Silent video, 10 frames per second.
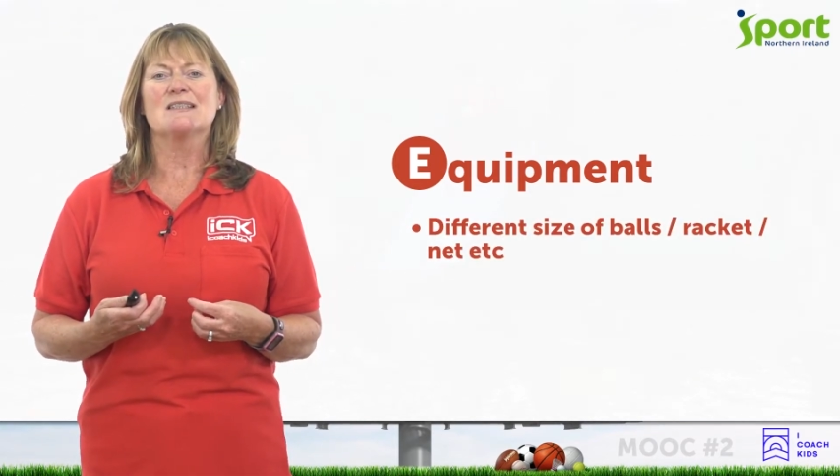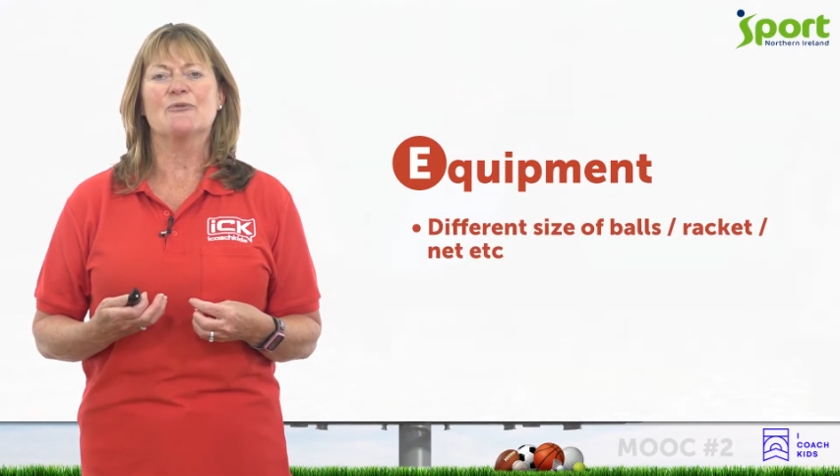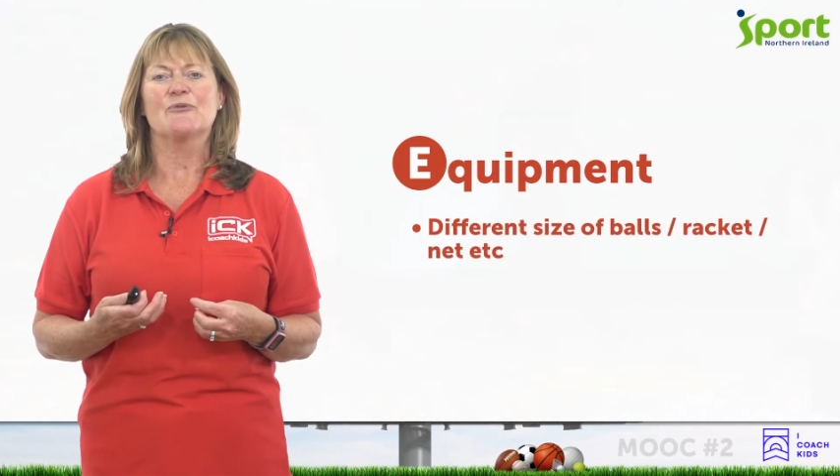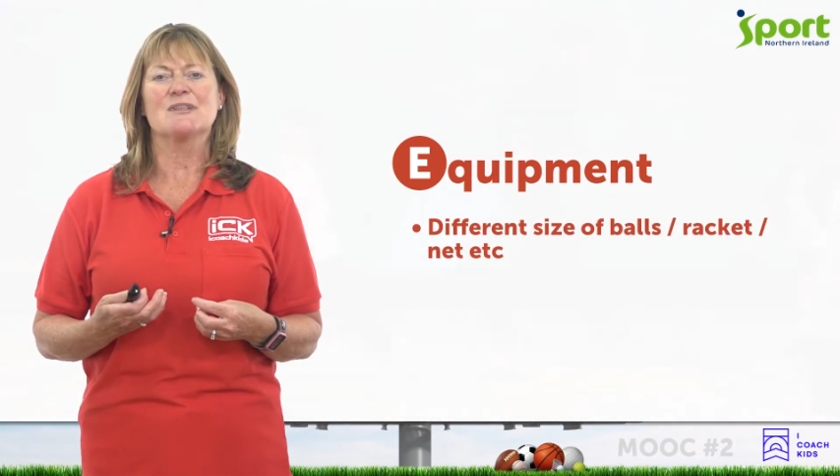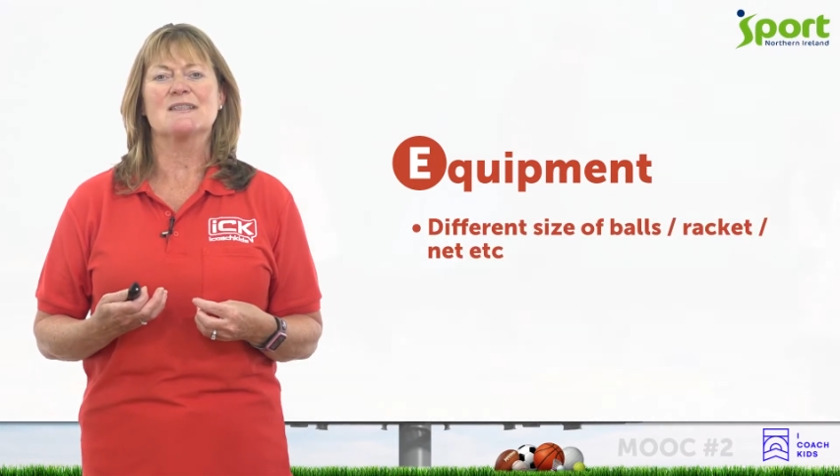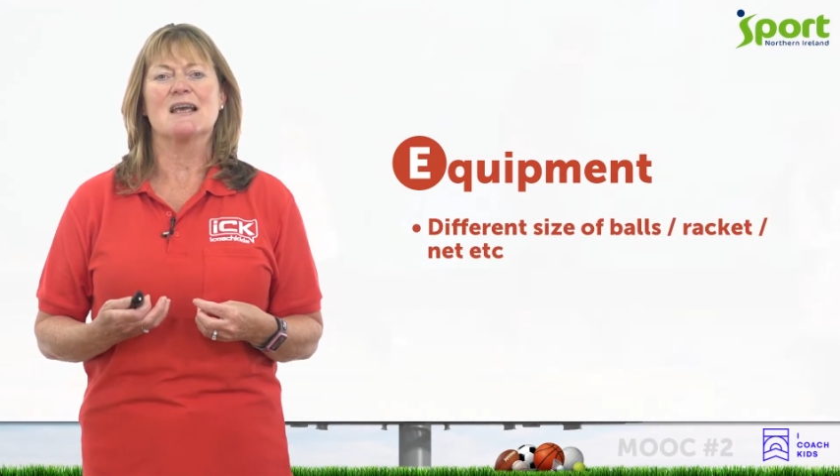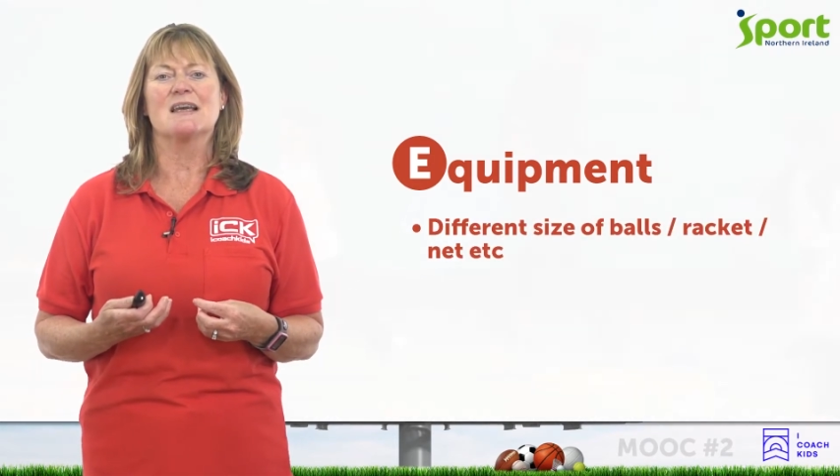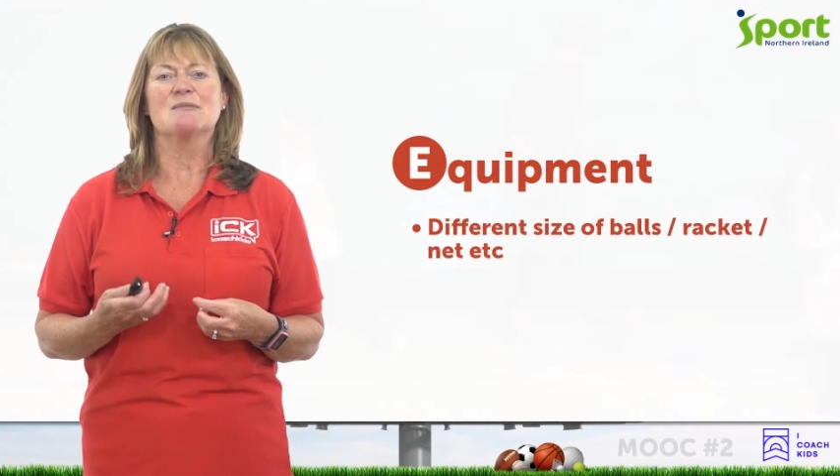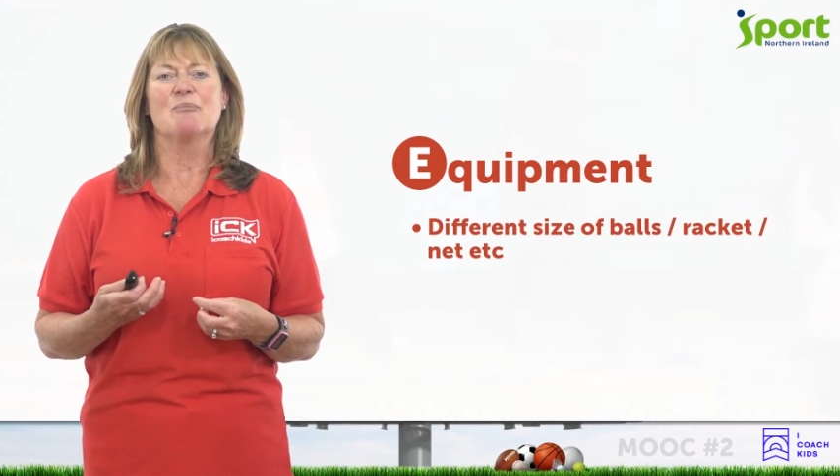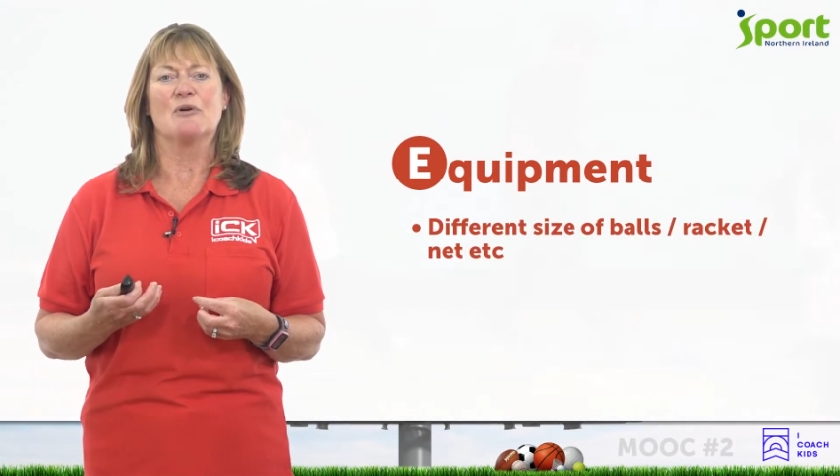different
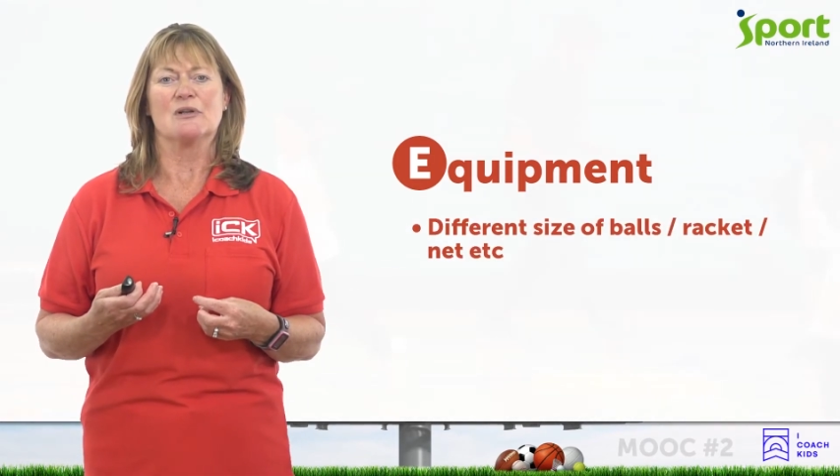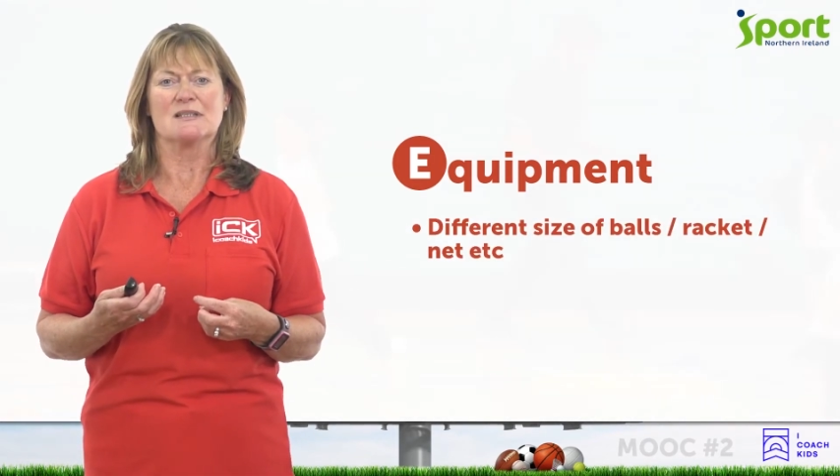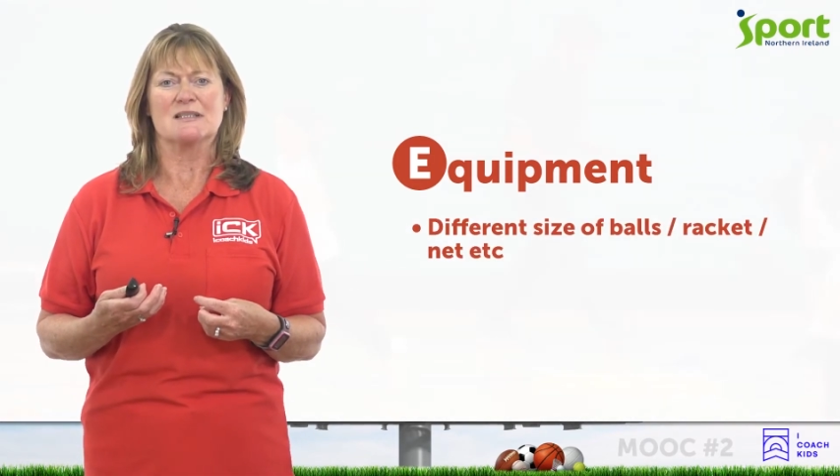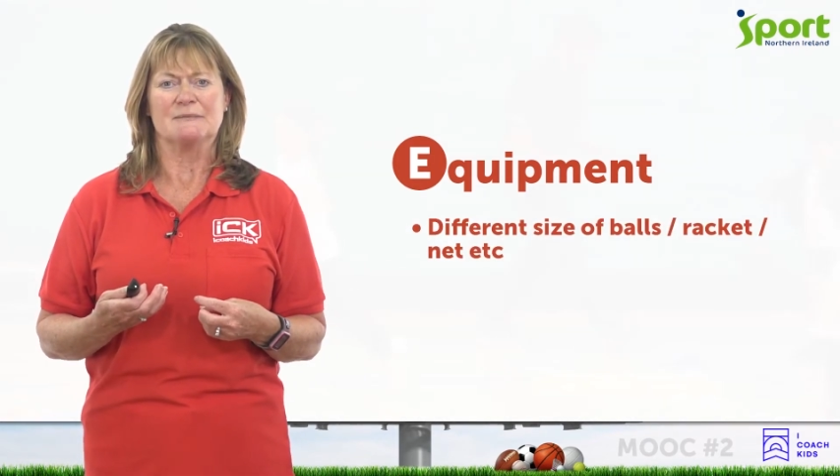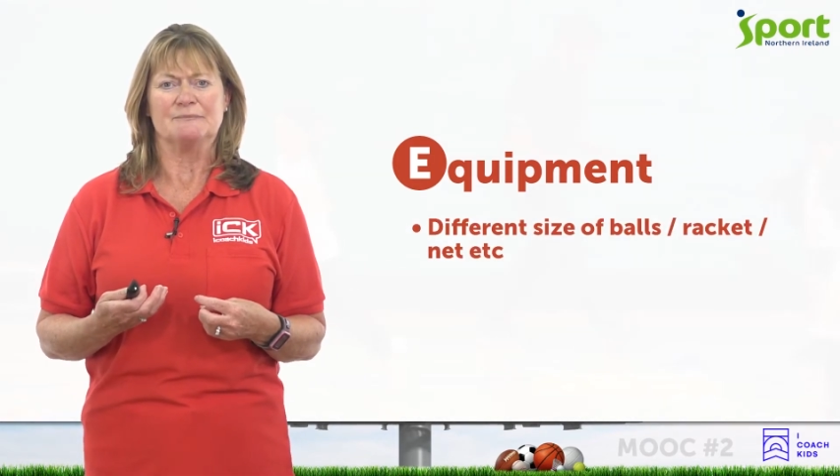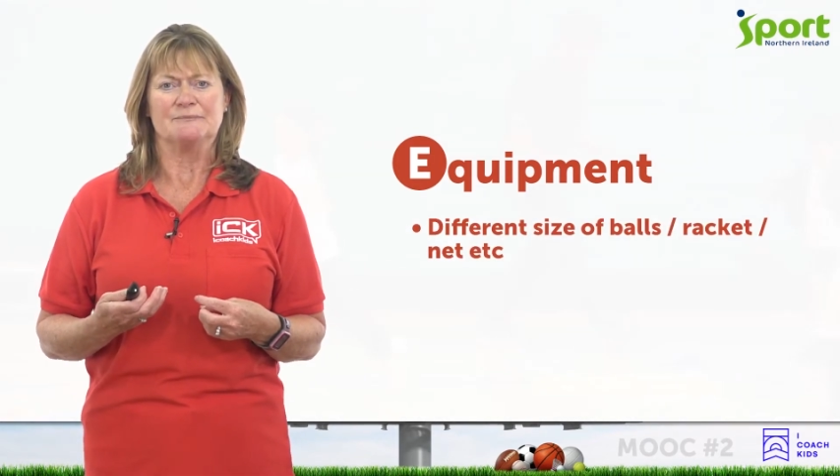size balls